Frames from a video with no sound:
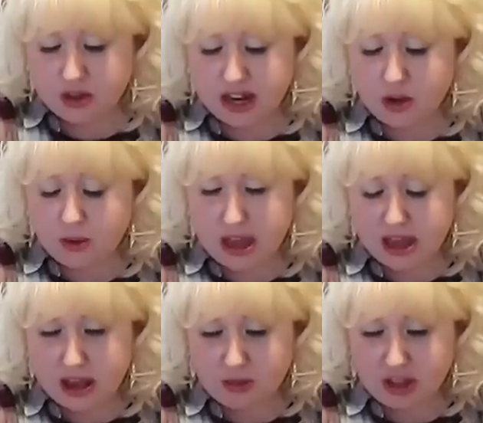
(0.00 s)
So
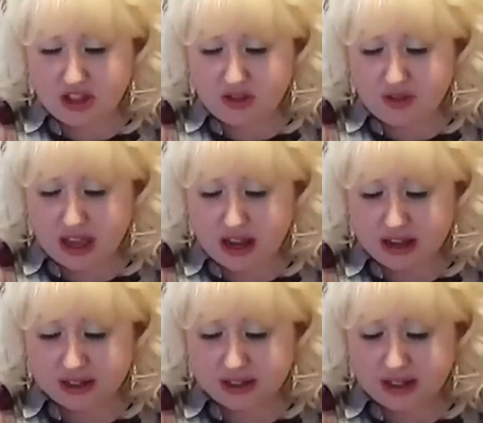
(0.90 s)
anyway, and with the van,
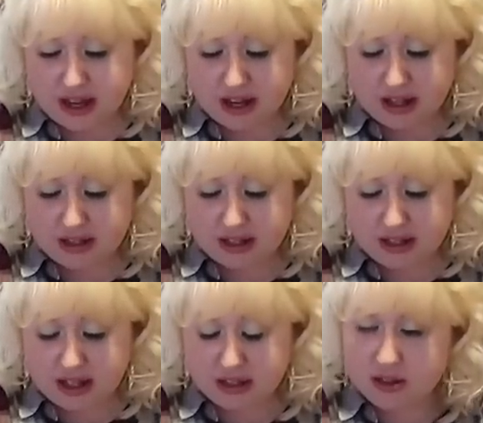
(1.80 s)
as I said, it's a
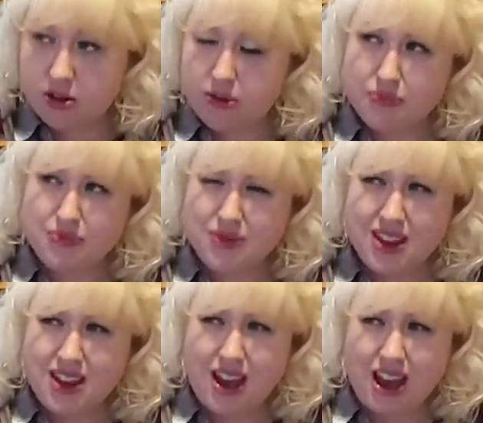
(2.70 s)
diesel.
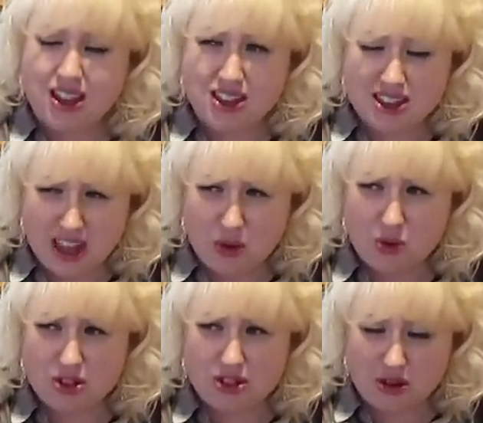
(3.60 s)
I think
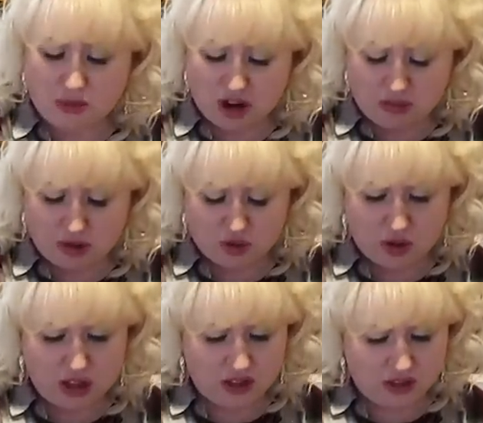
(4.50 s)
we're somewhere
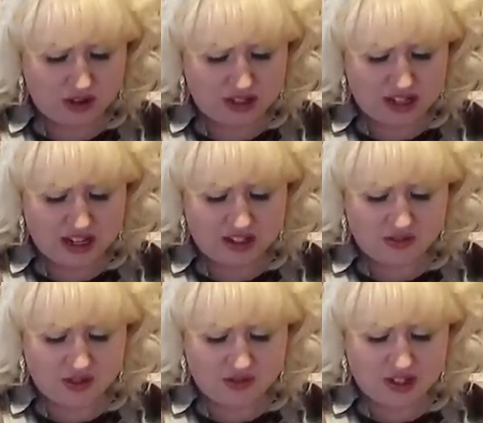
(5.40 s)
between thirteen to
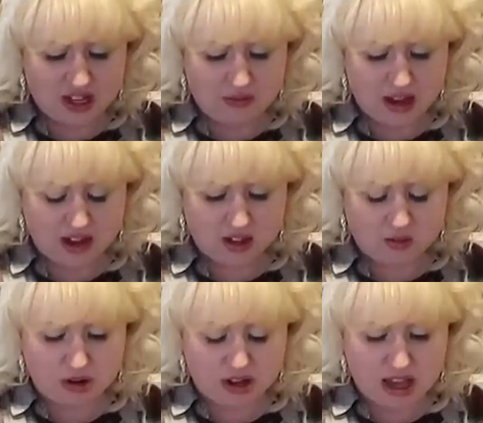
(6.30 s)
fifteen miles
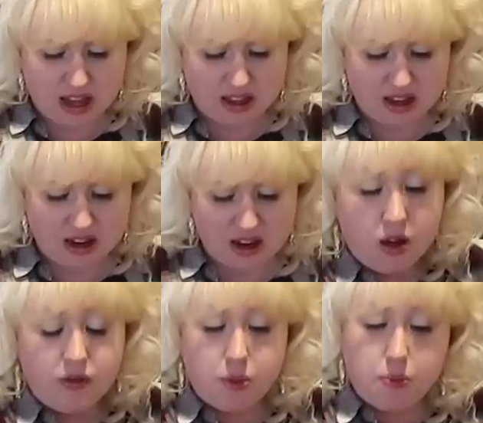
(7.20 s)
per gallon.
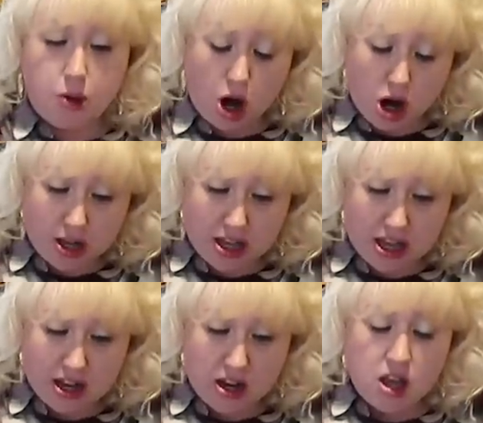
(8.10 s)
For
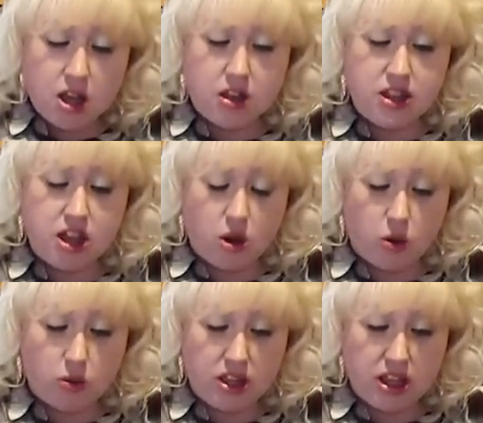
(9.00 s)
parking, the
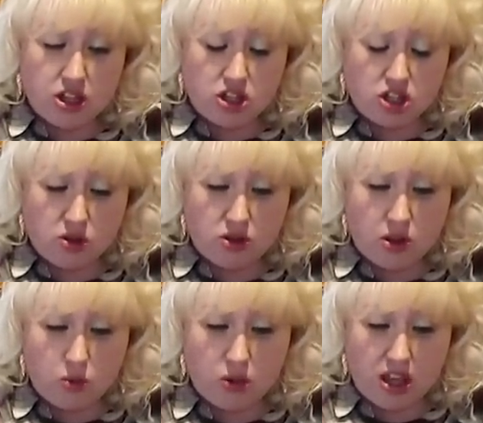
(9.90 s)
only issue
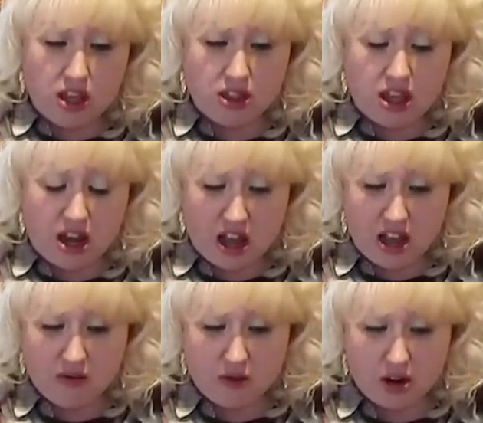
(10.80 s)
that we that I
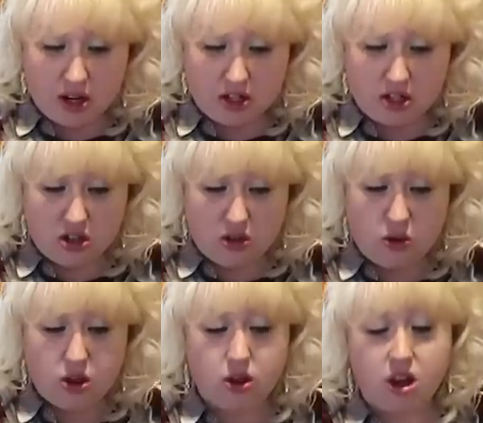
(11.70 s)
have run
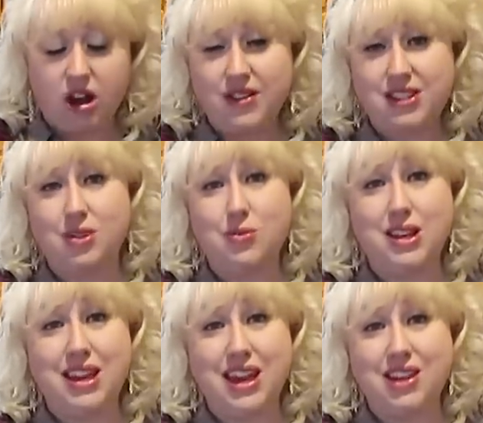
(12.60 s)
into, obviously
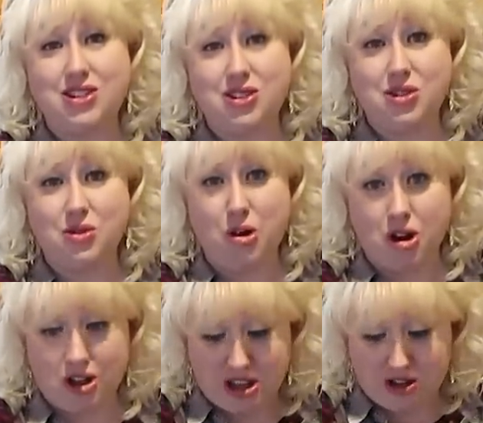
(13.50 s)
we can't do
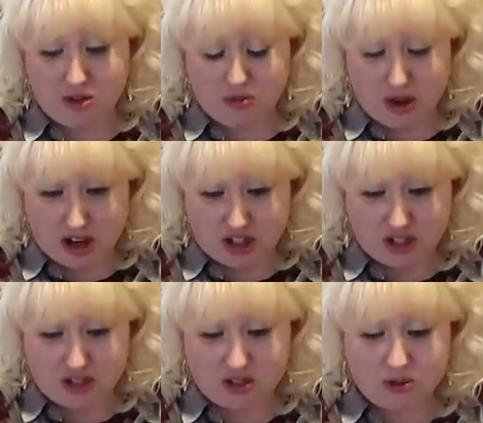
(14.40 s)
parking
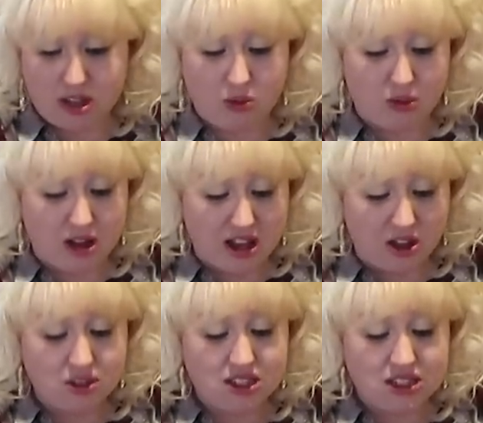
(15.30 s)
garages. So like when I
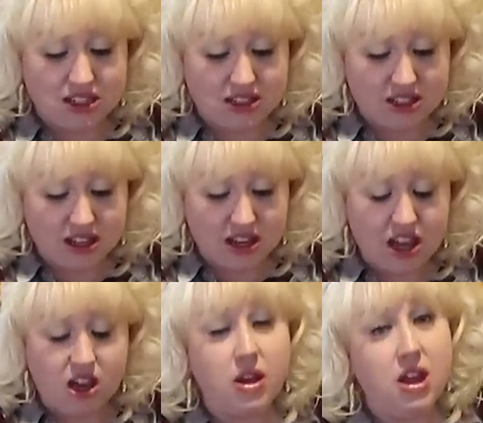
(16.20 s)
go to D C
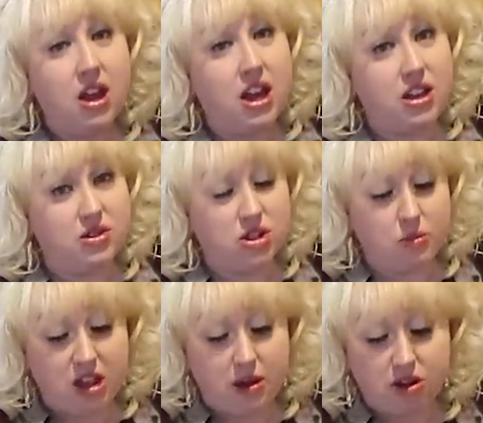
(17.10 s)
now, I used to
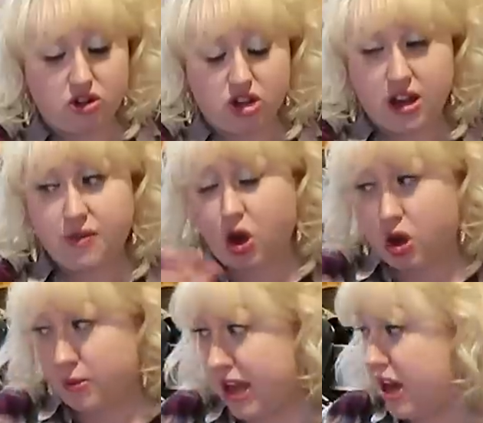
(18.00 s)
be able to drive
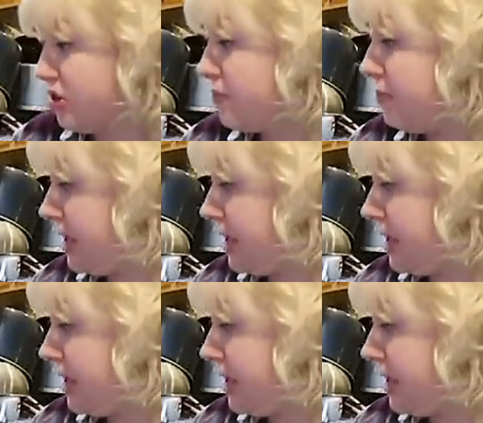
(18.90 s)
all my other